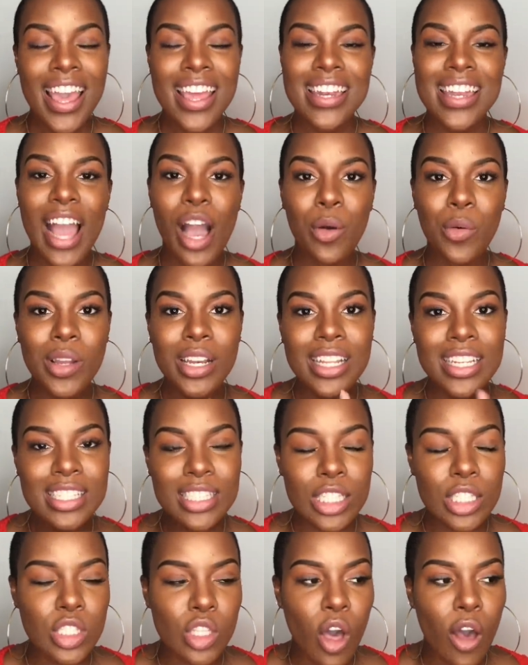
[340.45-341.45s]
Now it
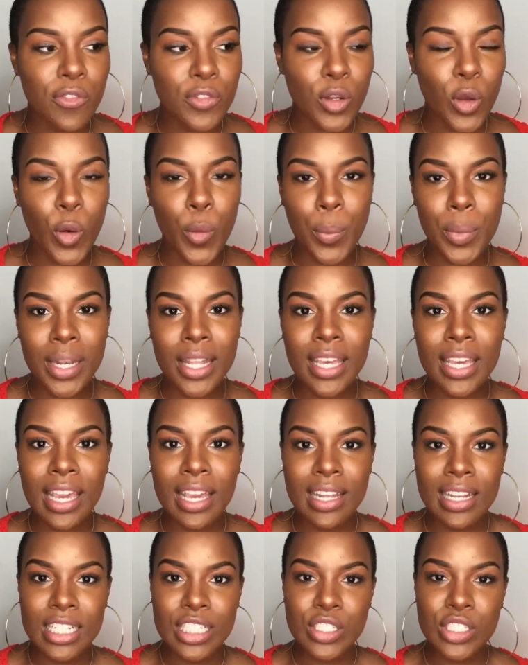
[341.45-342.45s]
is a soft opening
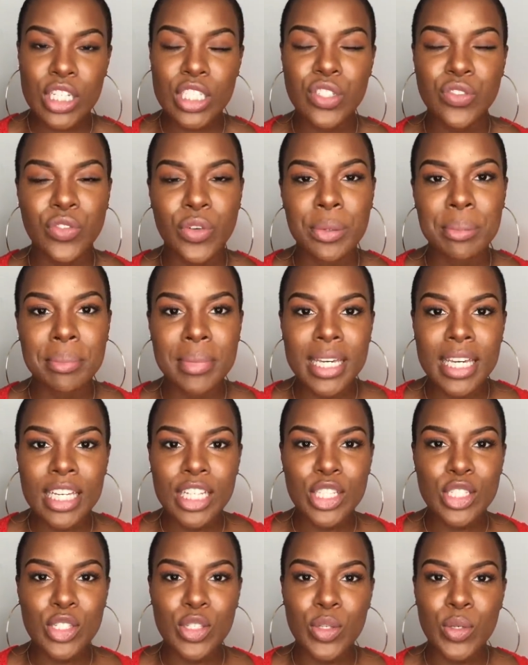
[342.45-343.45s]
and it's just for
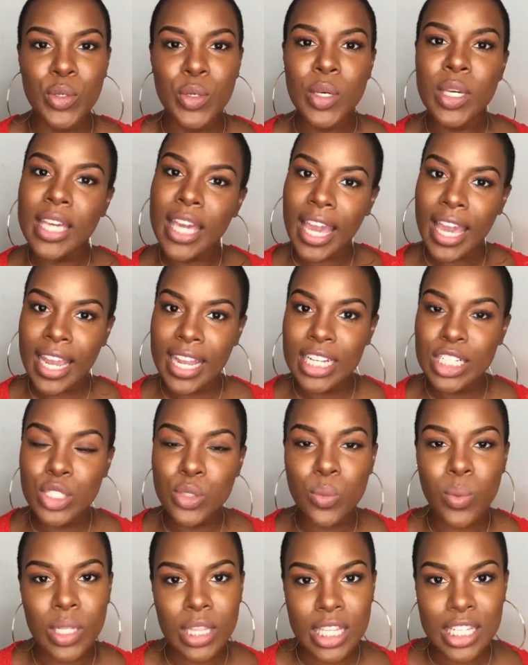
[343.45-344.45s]
me to
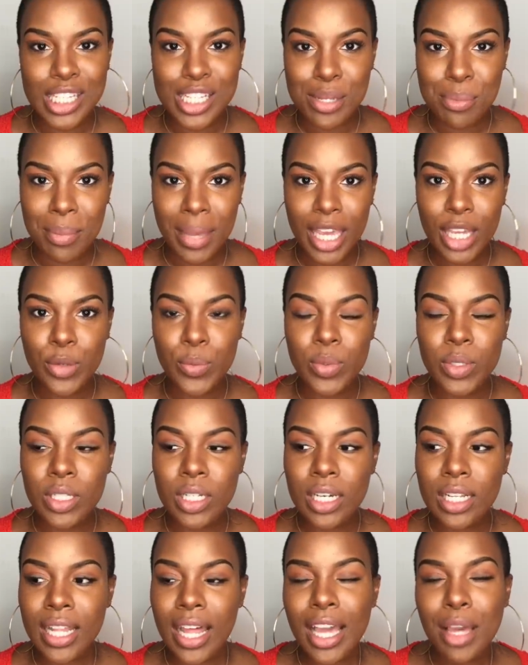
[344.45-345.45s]
gauge what the demand will
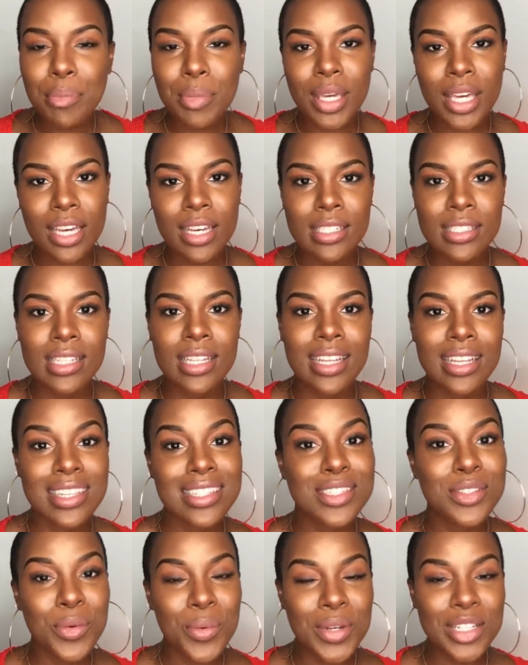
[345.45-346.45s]
look like because it
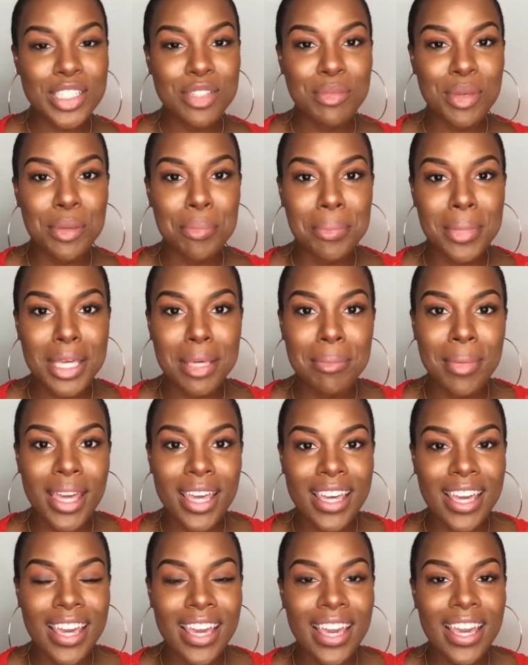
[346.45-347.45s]
is going to be me
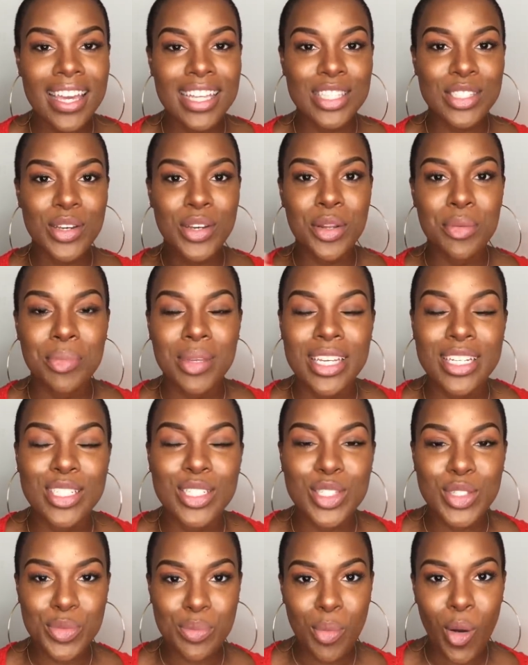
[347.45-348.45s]
making it. It's going to be
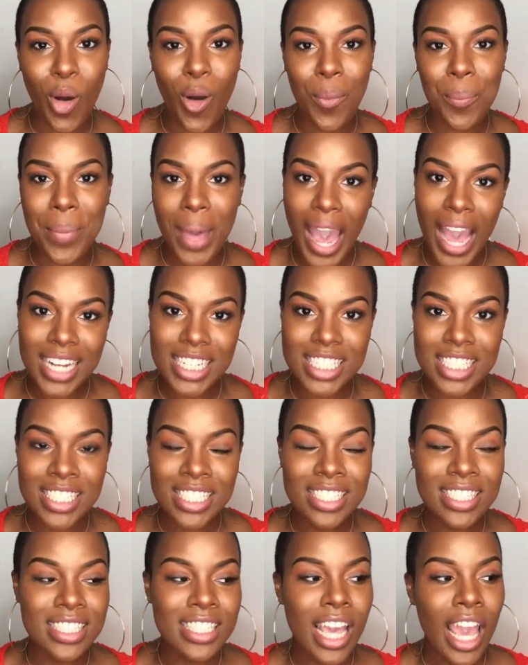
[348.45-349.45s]
in small
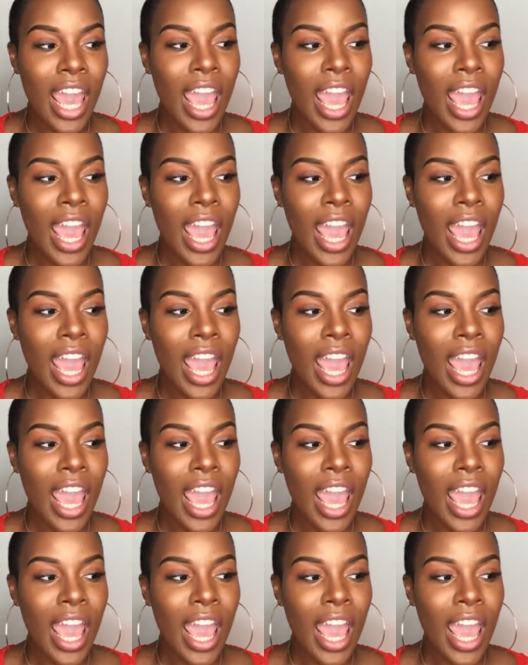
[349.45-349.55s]
batches.